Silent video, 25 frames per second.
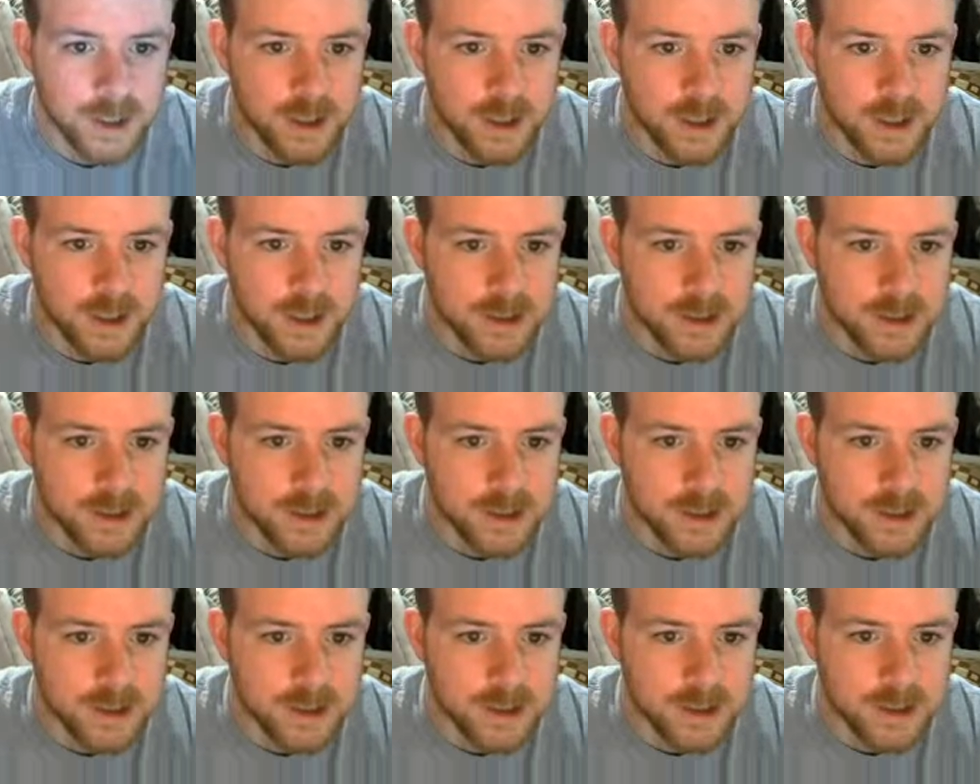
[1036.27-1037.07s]
So we
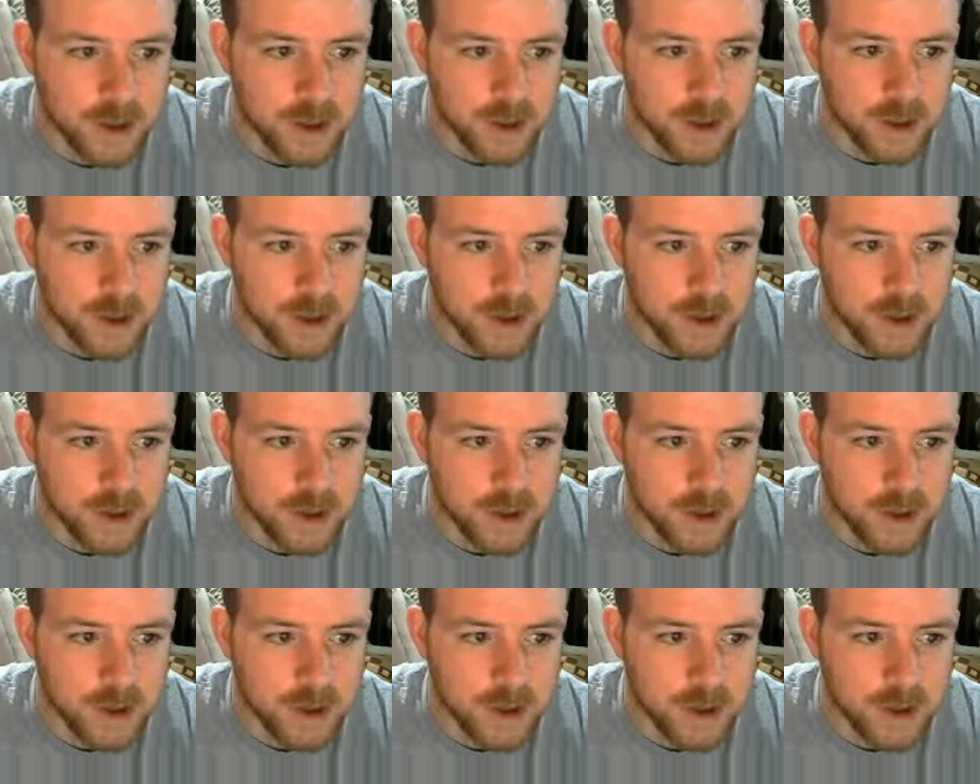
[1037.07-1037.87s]
have our cars
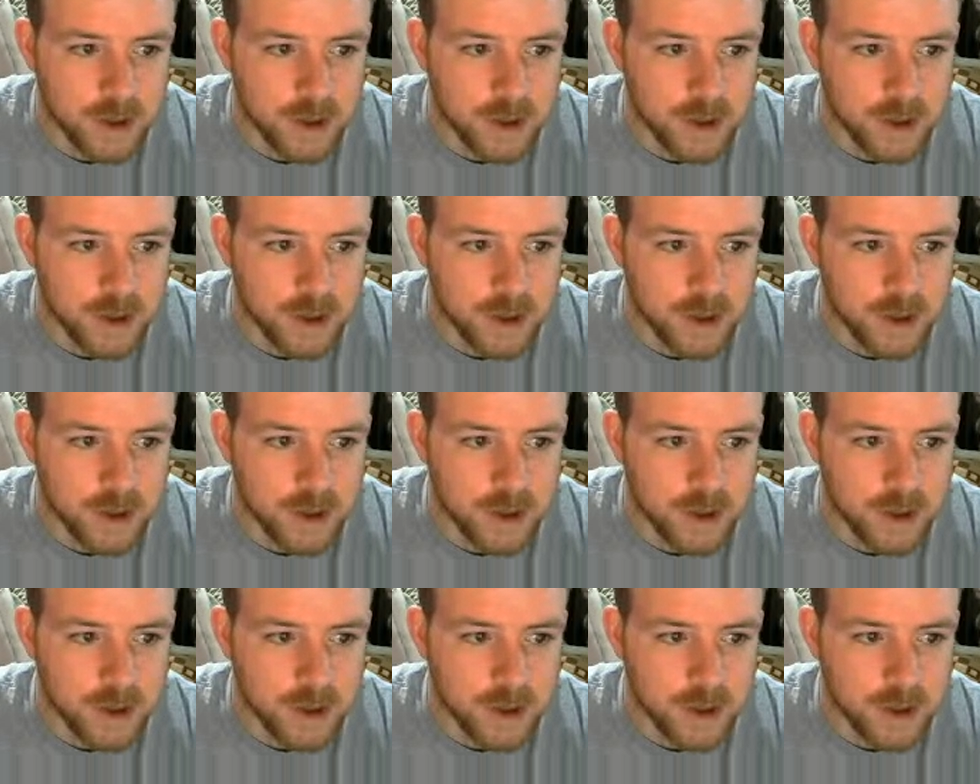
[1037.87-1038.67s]
in this side
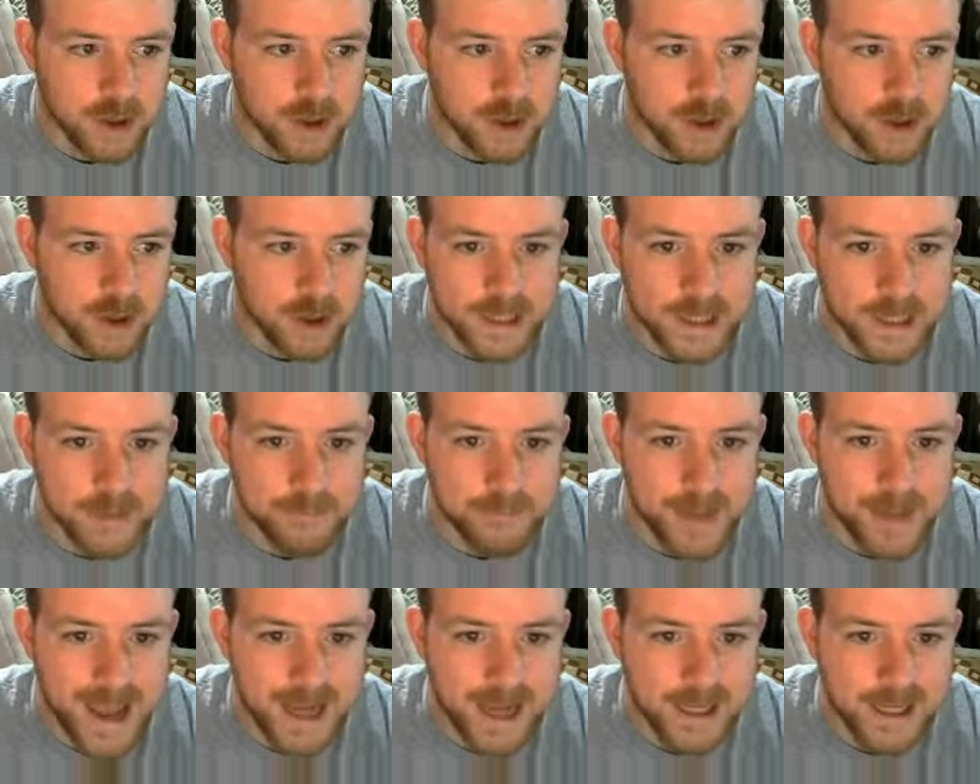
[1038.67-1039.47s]
right here, and then
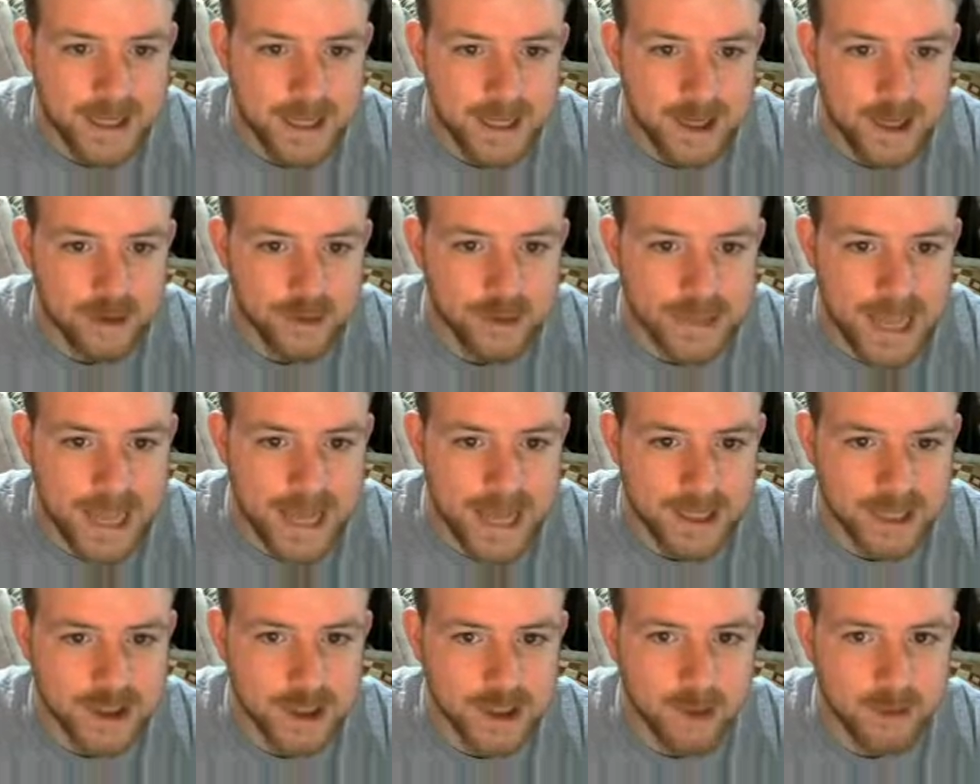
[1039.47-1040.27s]
back here is
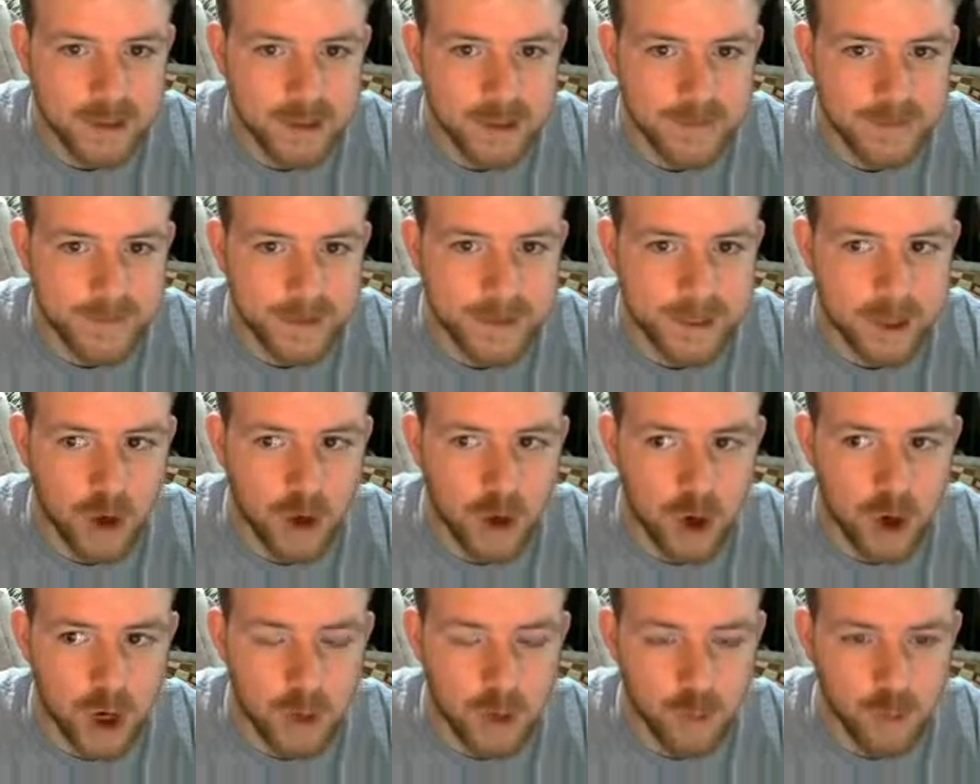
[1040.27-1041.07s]
actually going to be a
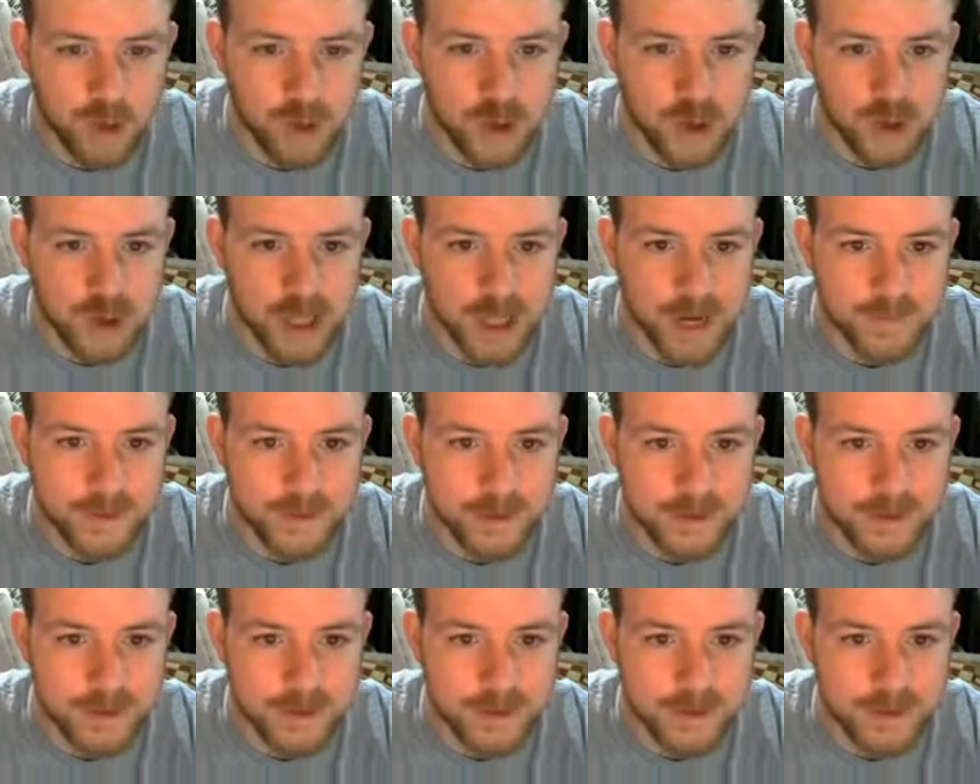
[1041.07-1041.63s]
car workshop.